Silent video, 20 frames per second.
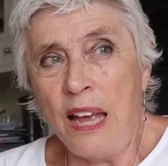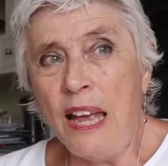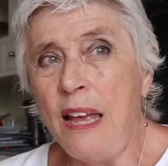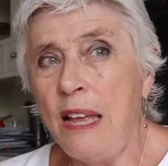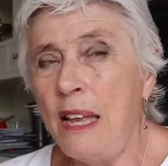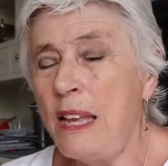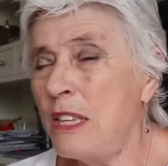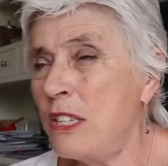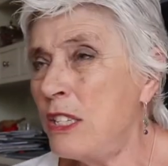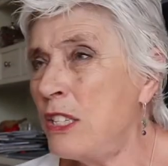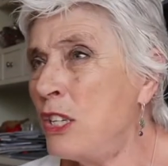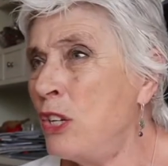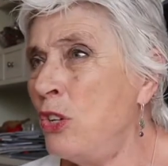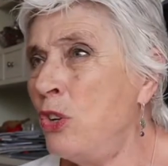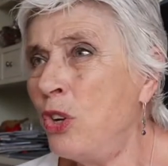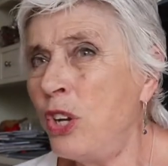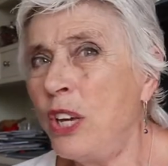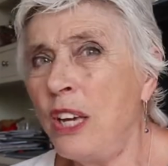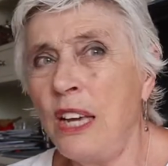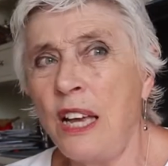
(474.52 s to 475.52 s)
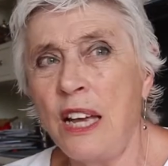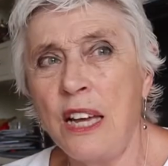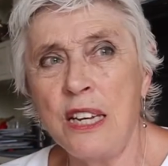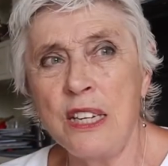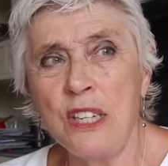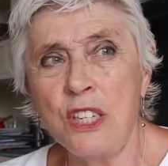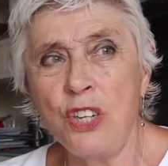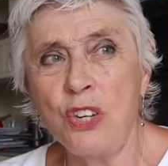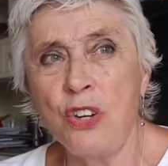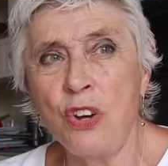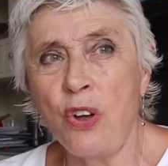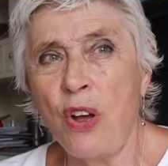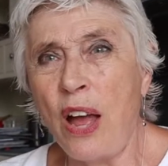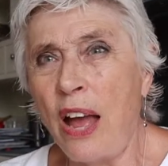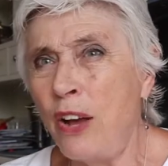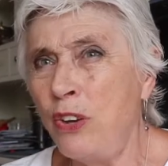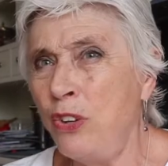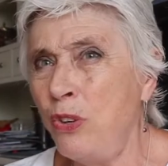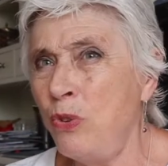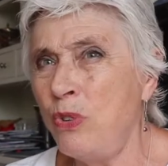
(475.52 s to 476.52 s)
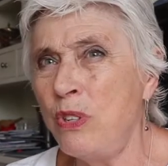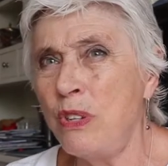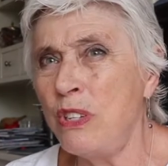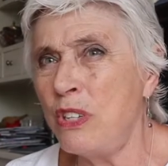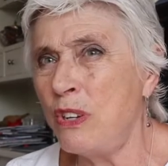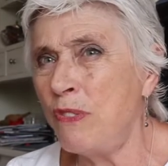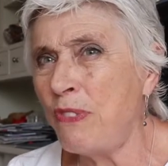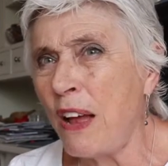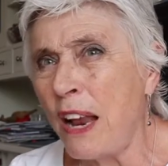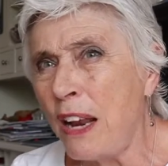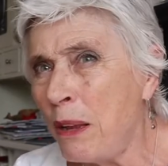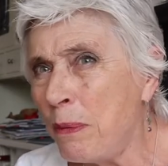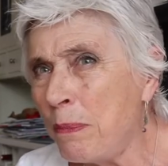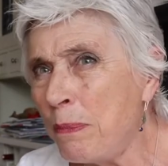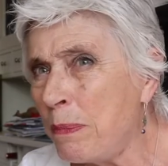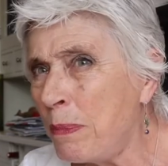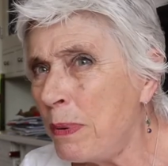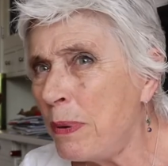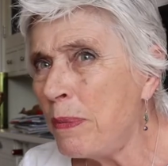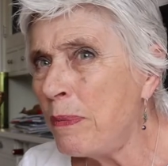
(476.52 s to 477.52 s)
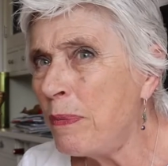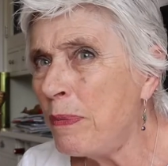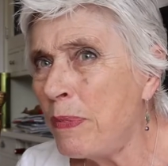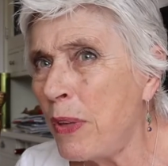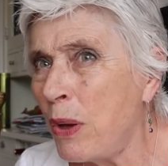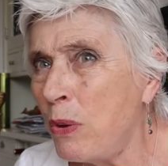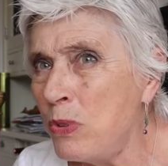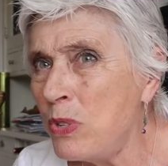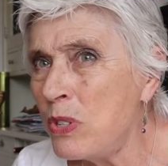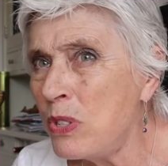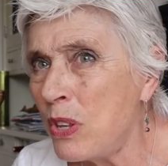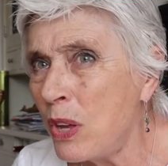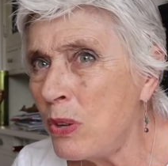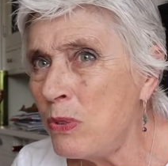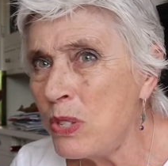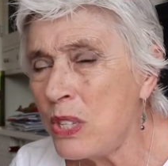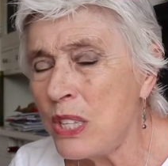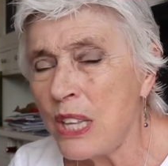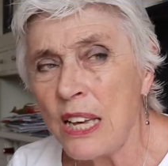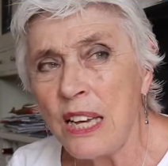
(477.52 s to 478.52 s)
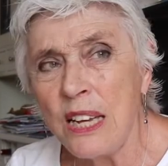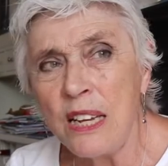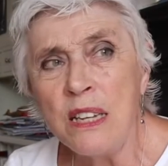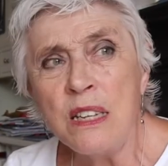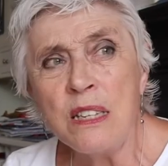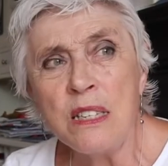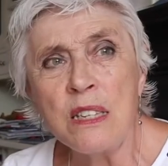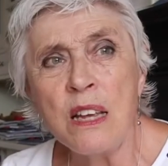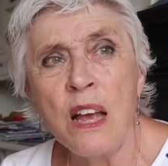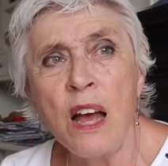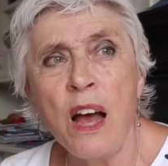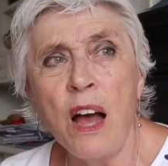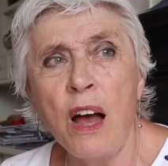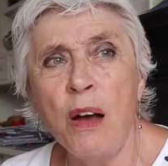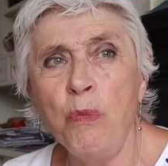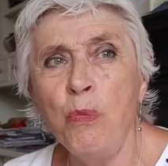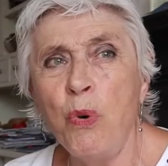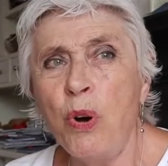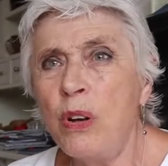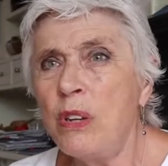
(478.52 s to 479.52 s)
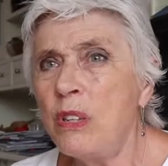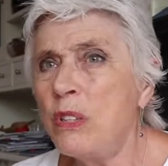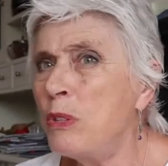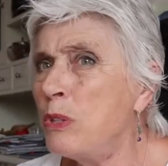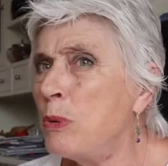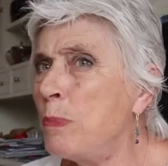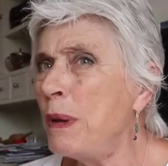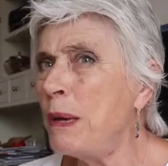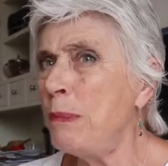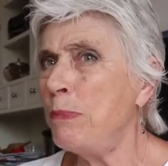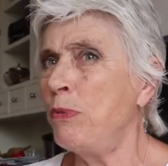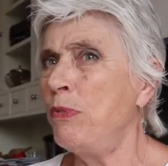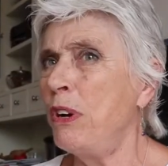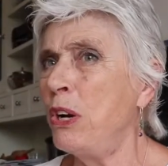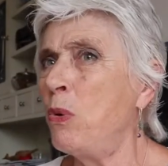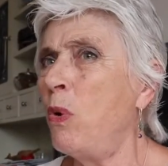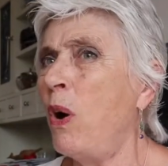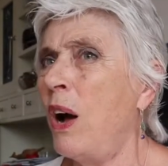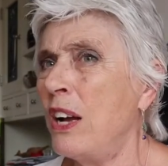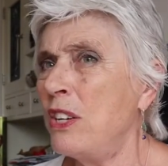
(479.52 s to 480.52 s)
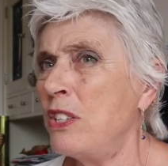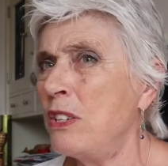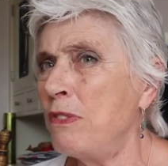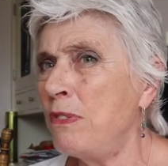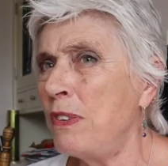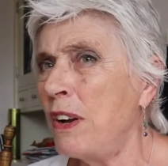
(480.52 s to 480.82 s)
It's looking at, you know, how you develop those things and what the people require to